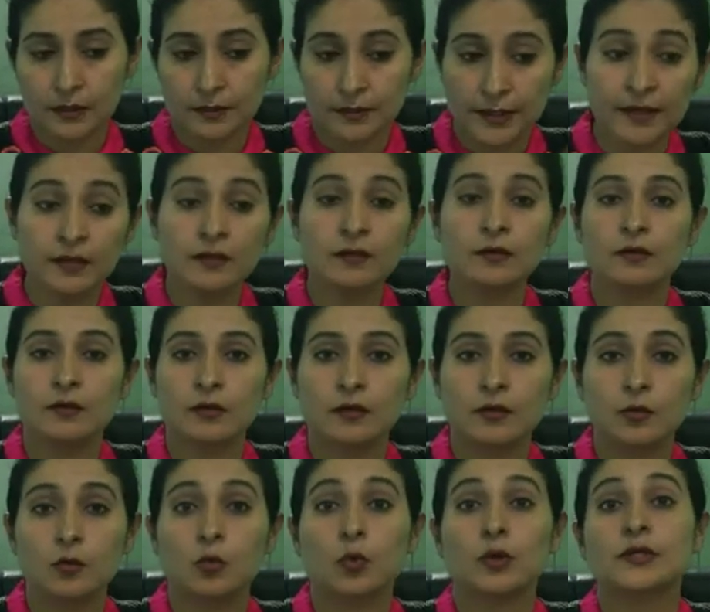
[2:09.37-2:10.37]
Then
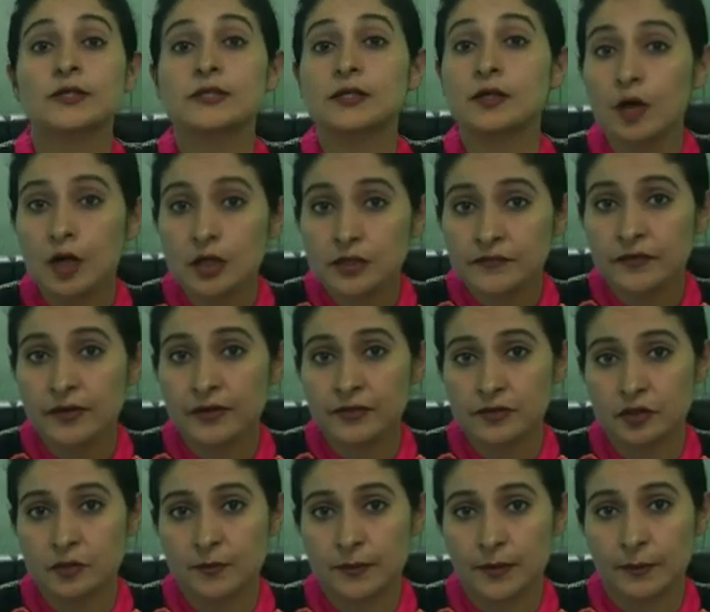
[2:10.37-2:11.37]
what is the cause for
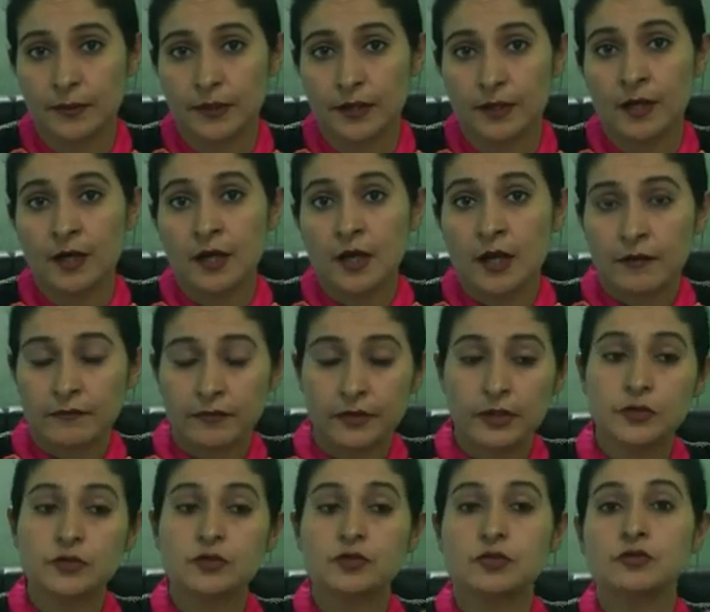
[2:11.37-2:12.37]
azoospermia? We
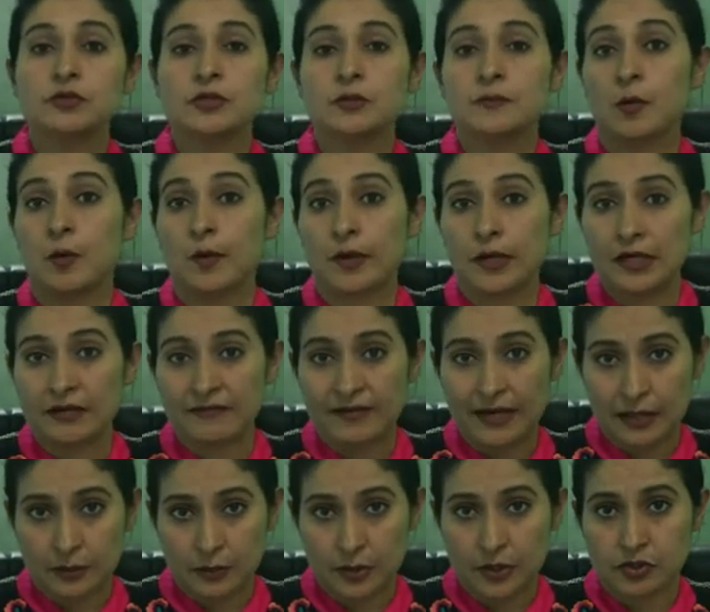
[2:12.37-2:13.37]
need to do some hormonal
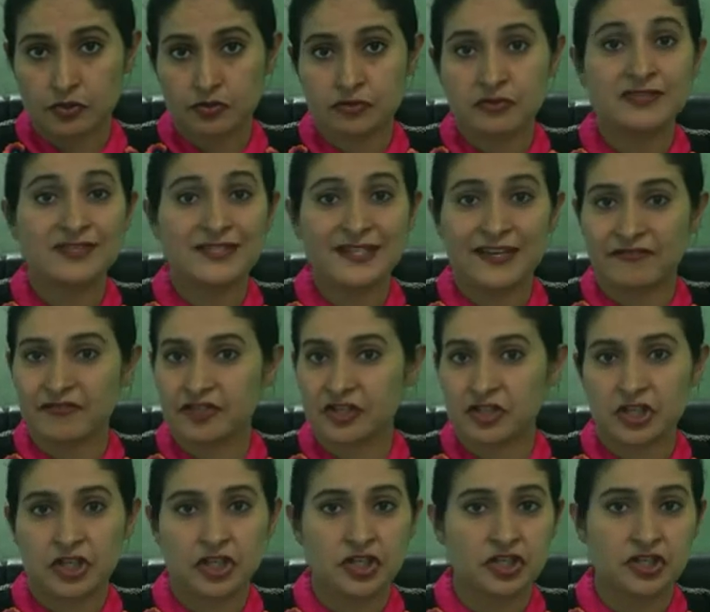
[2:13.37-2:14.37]
evaluations,
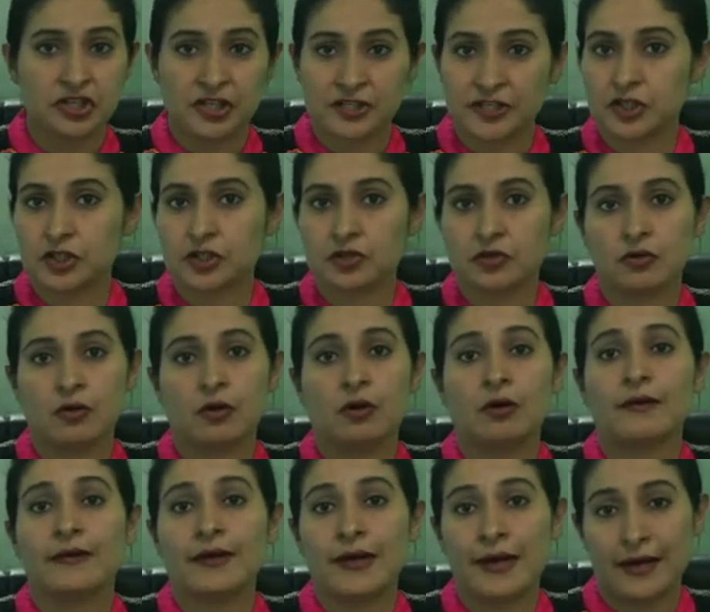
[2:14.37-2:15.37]
FSH,
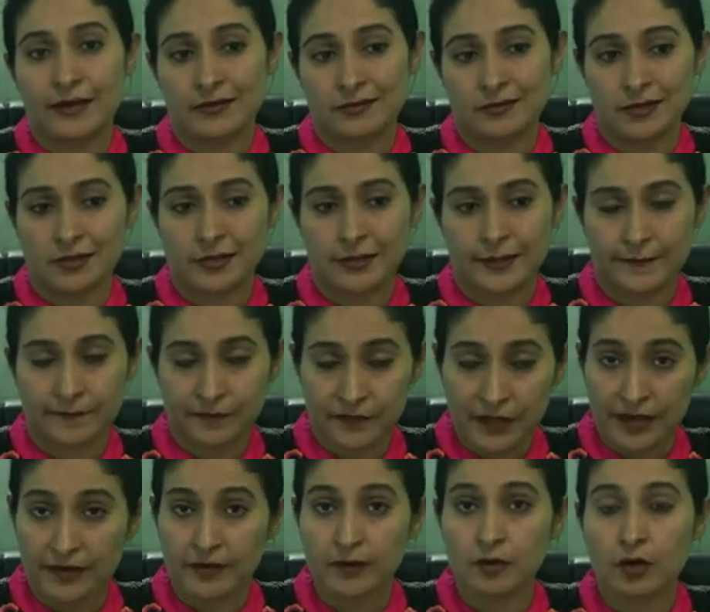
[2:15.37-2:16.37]
testosterone, and um,
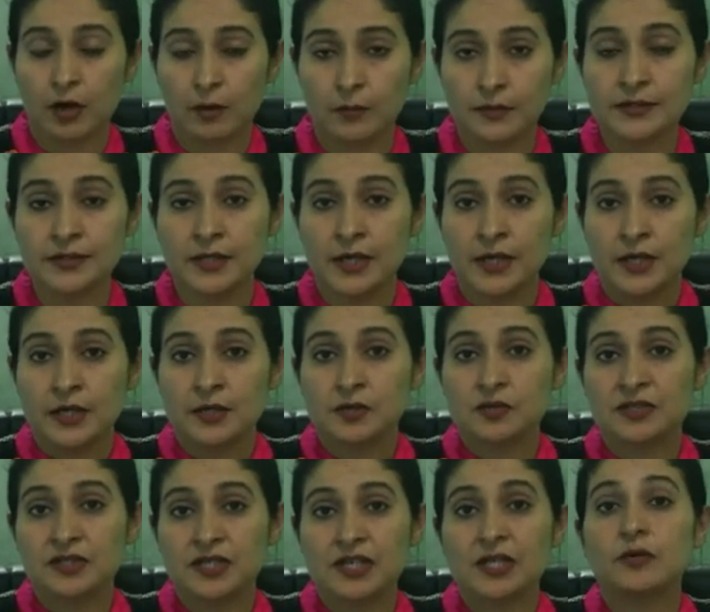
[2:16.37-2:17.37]
thyroid hormones
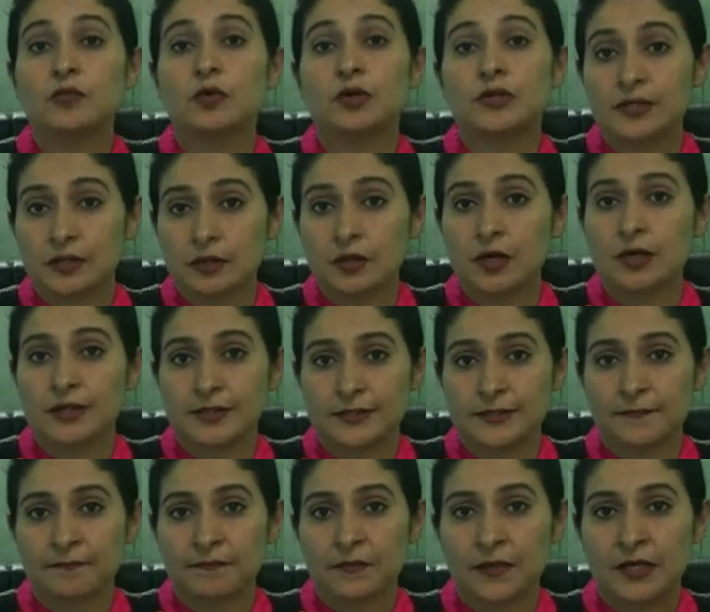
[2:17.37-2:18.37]
to see what is the
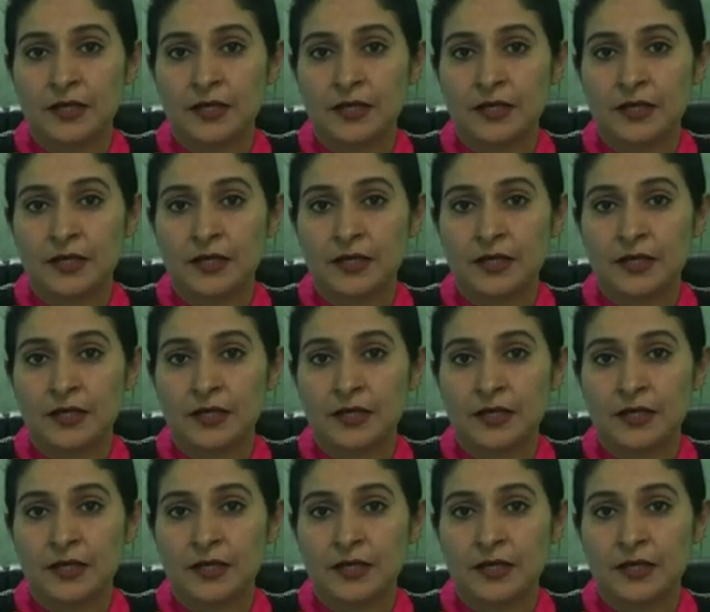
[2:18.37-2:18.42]
cause.